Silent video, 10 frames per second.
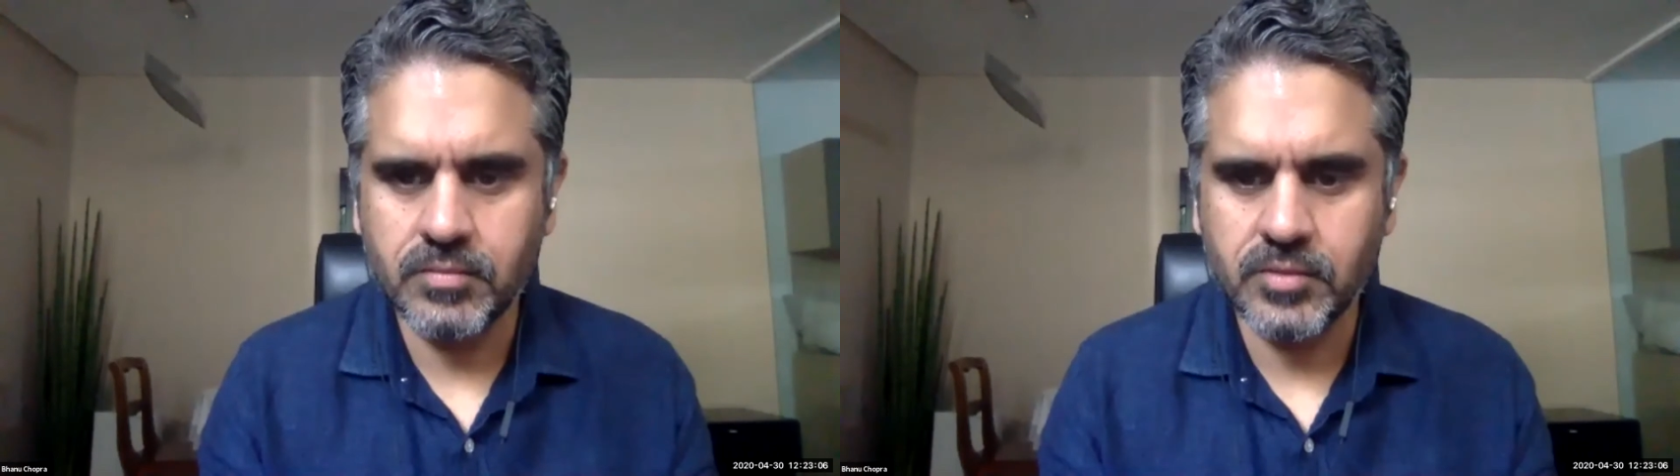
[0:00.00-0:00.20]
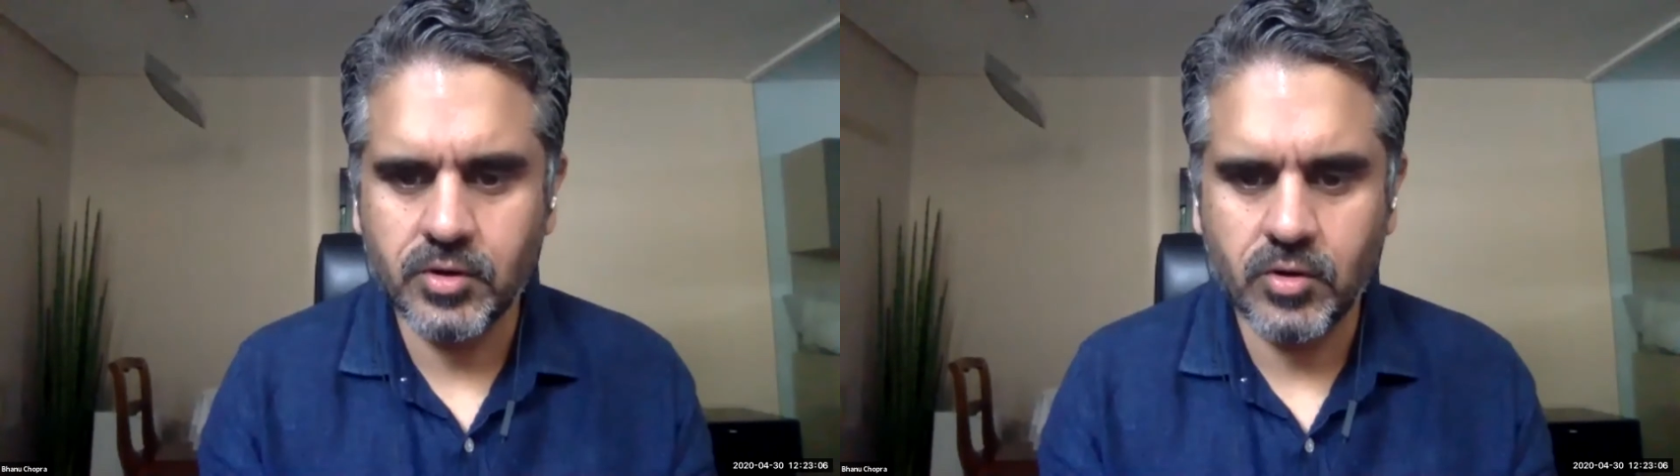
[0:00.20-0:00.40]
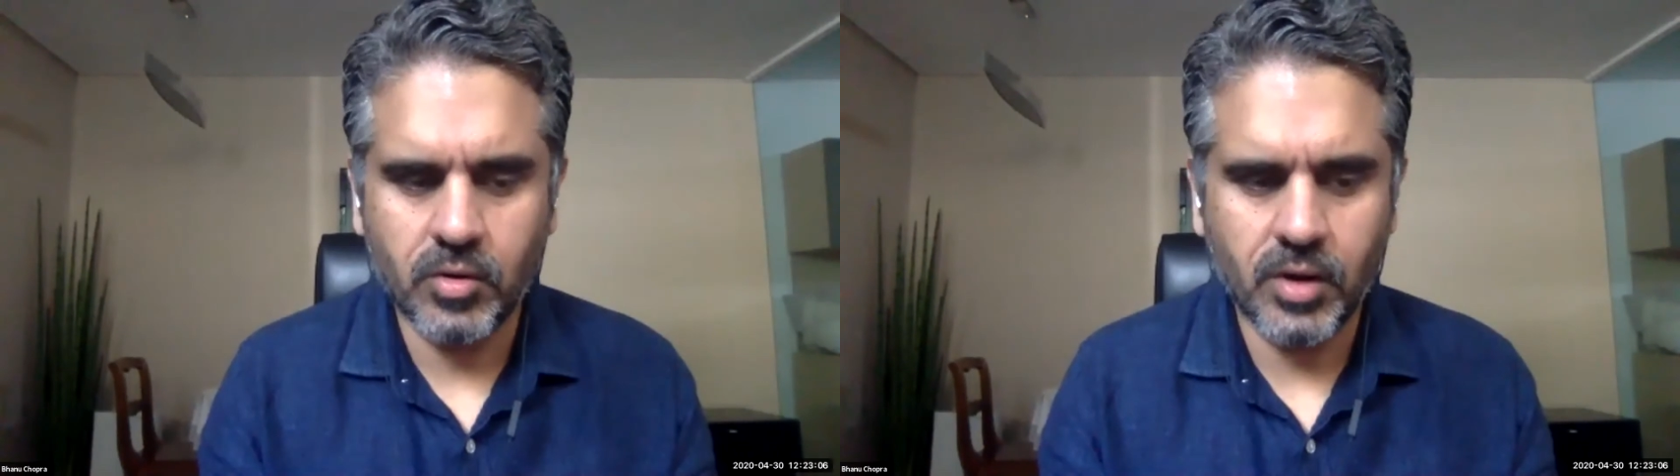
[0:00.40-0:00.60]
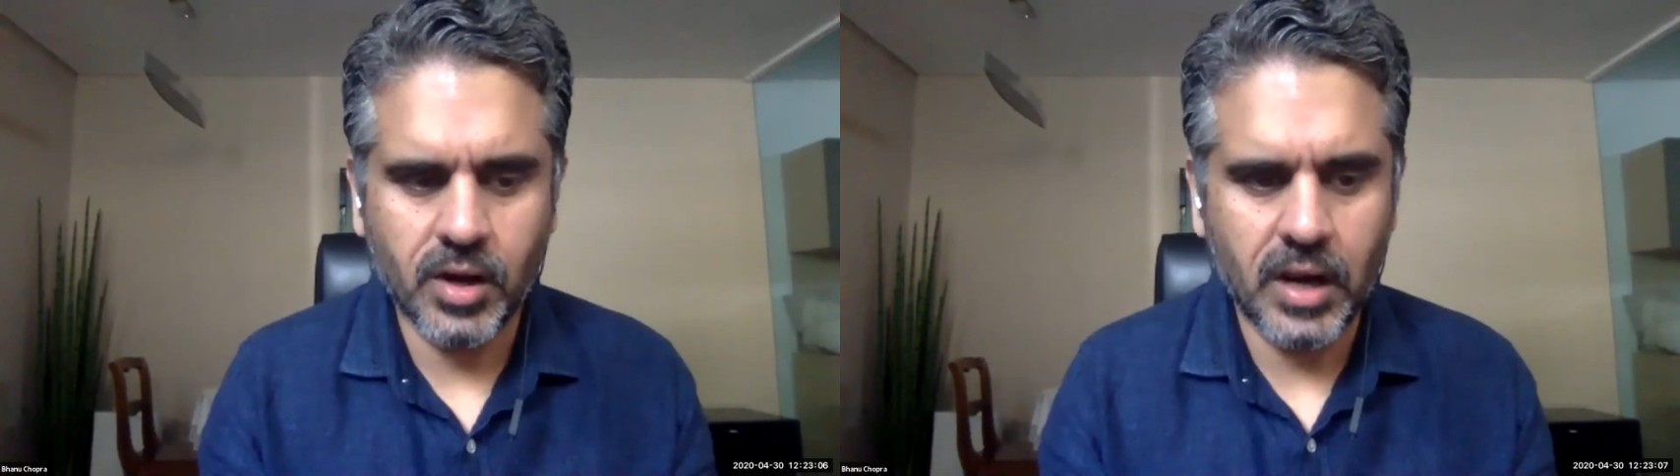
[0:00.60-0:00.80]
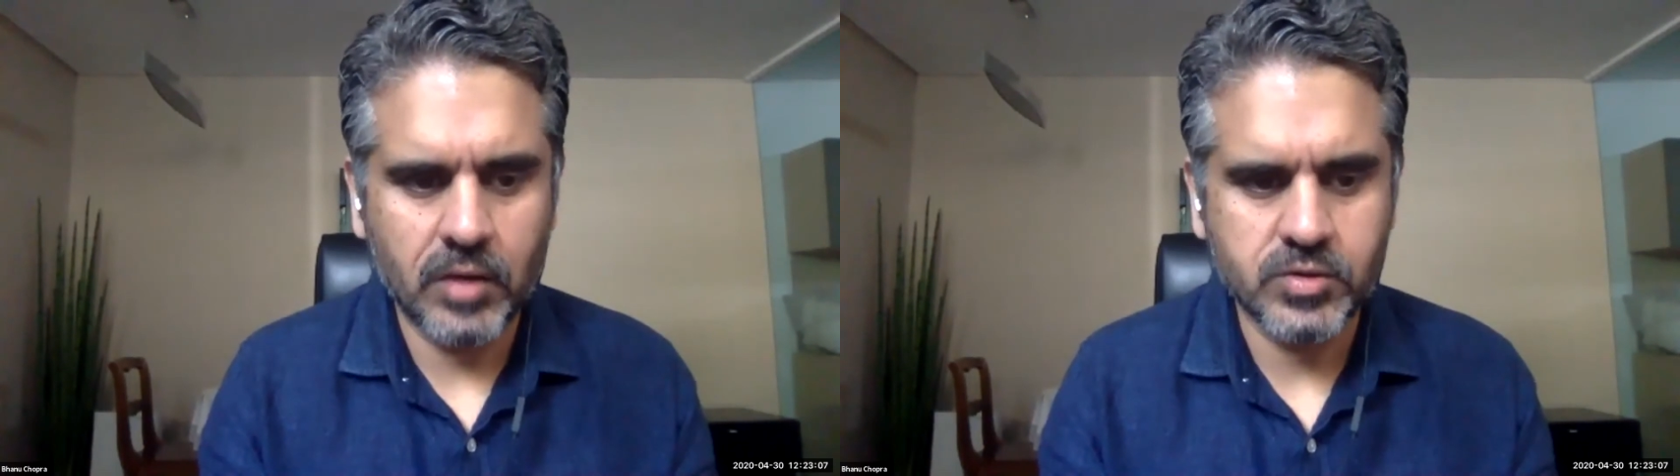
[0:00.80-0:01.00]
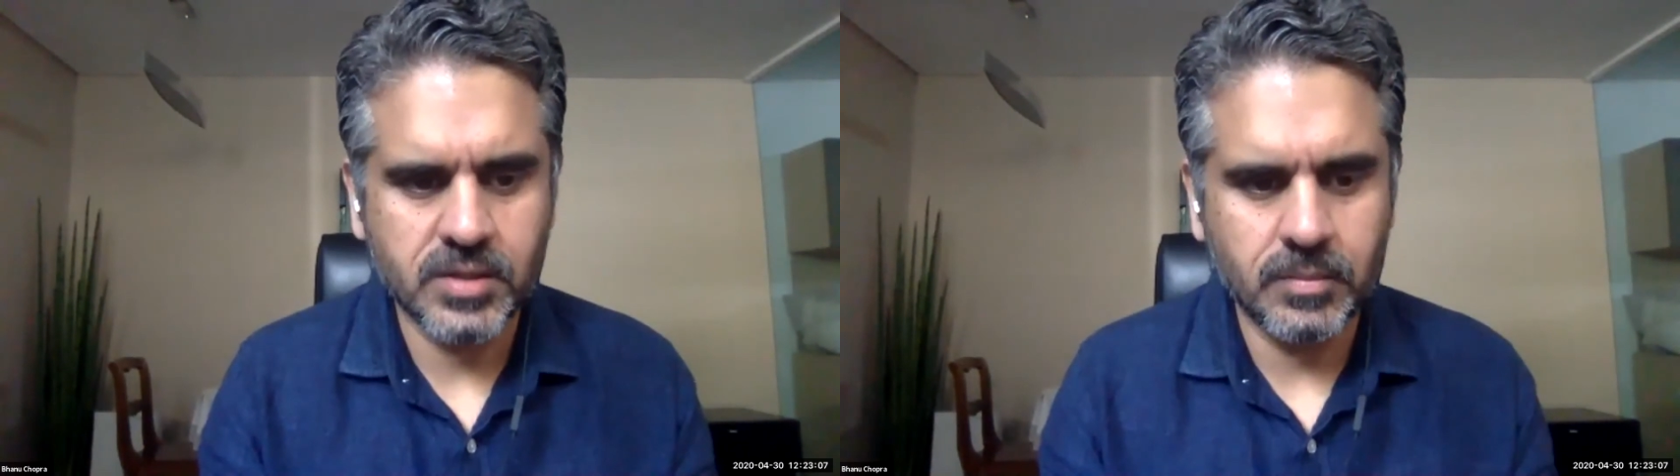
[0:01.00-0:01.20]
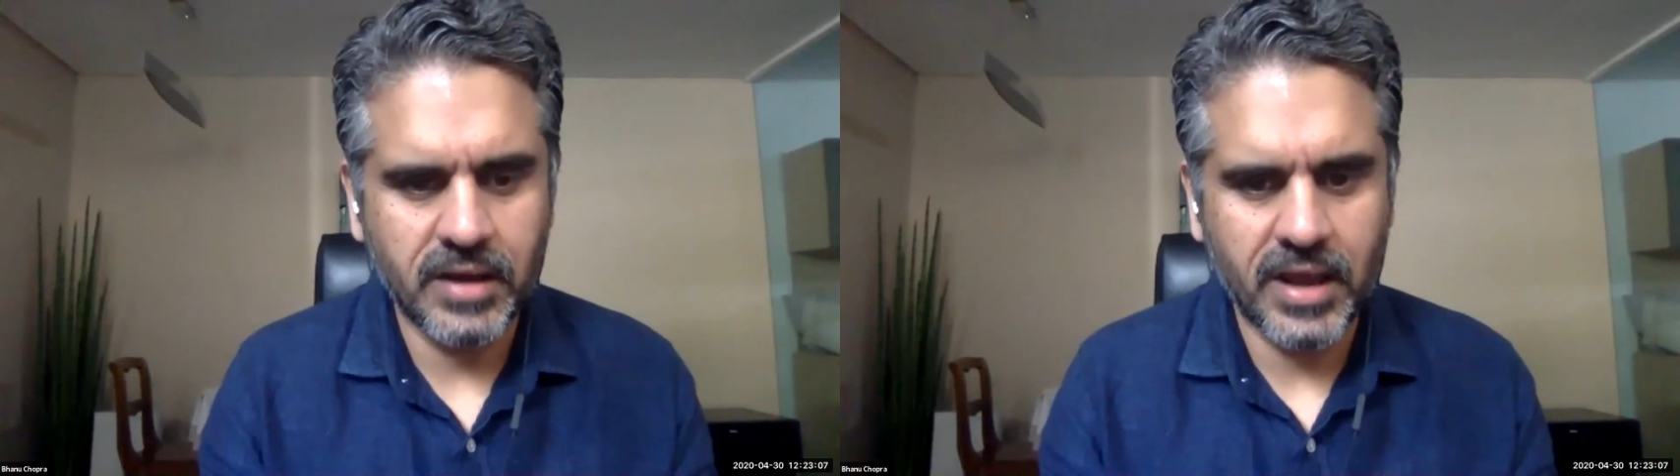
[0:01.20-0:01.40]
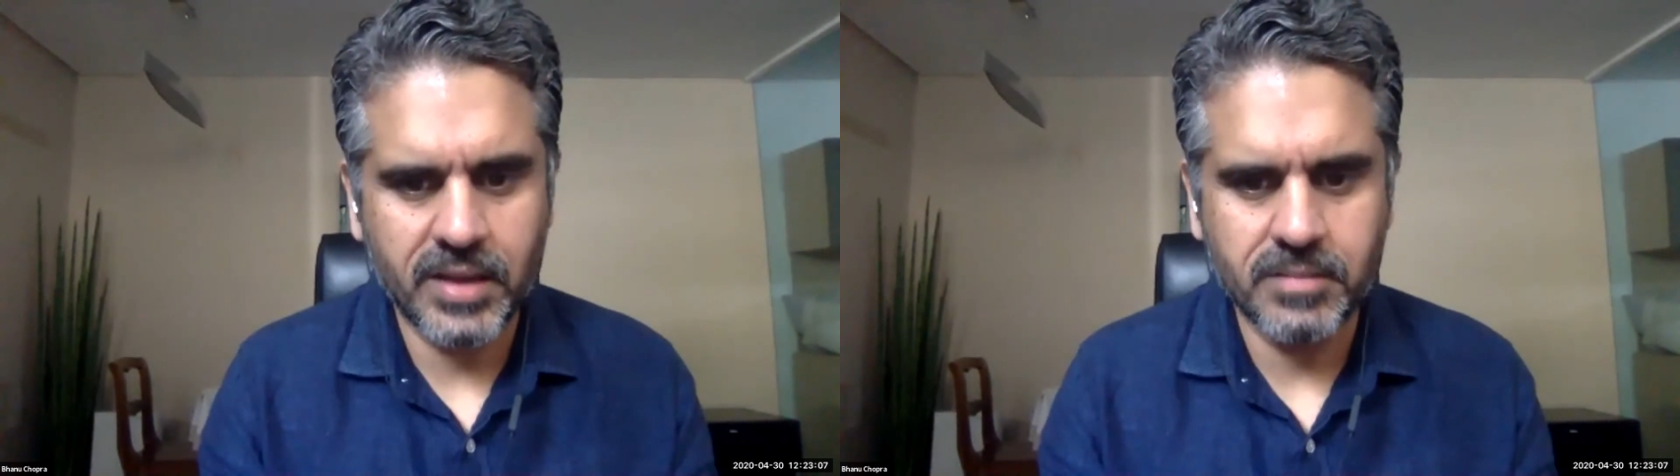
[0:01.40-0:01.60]
allow some
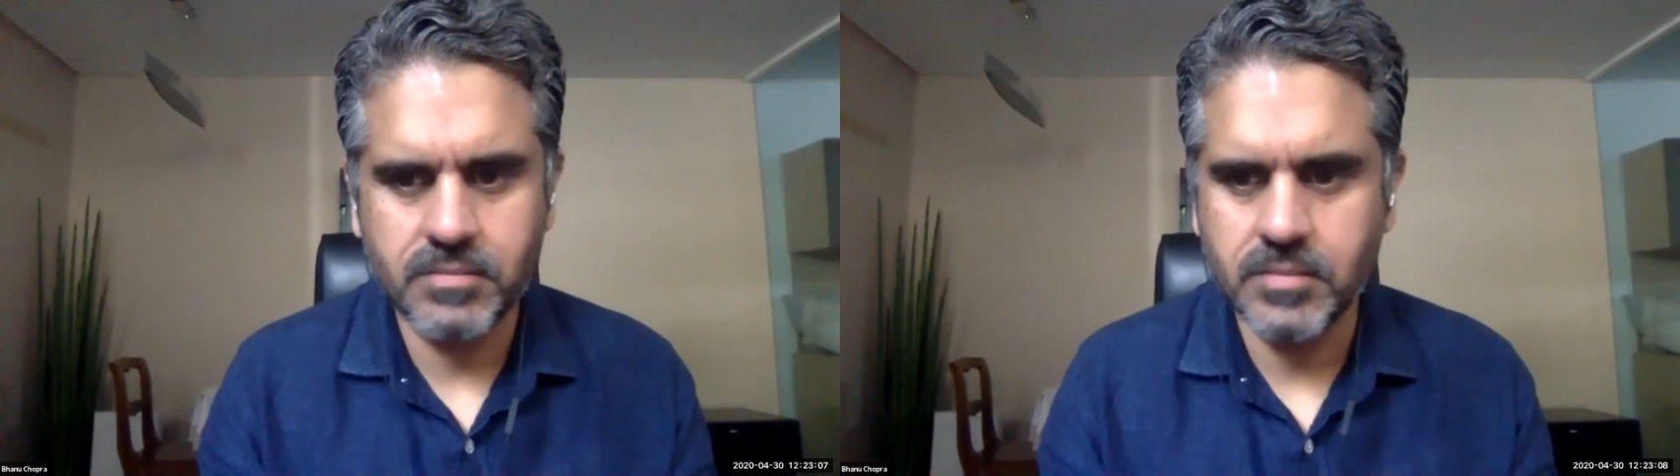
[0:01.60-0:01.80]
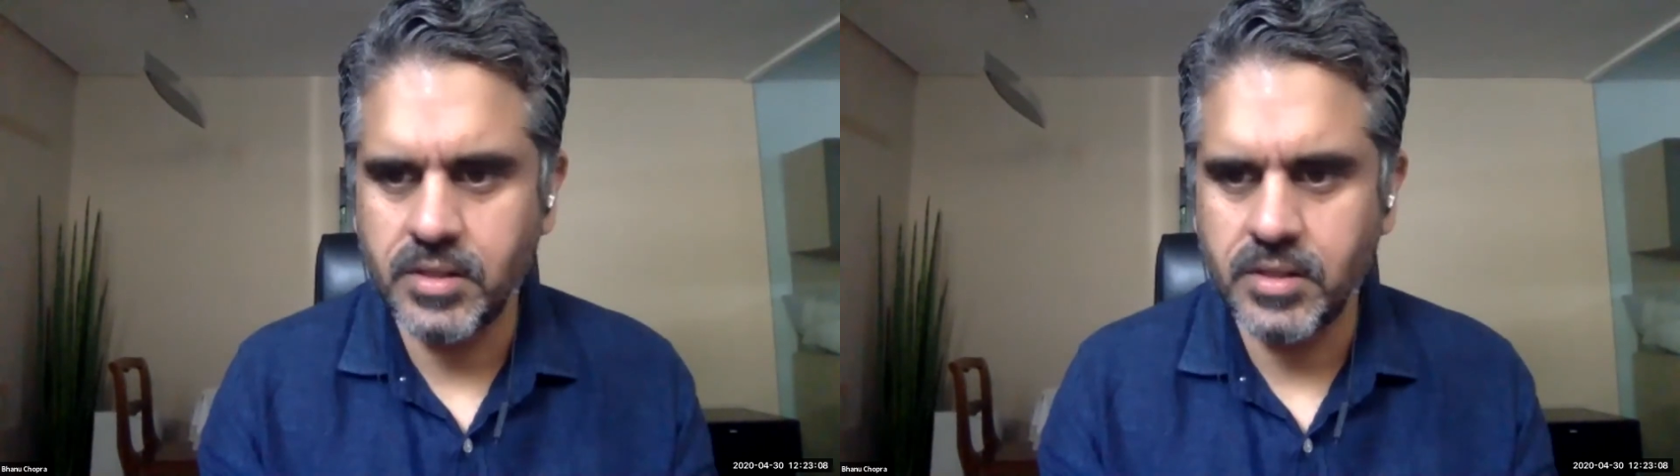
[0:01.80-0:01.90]
time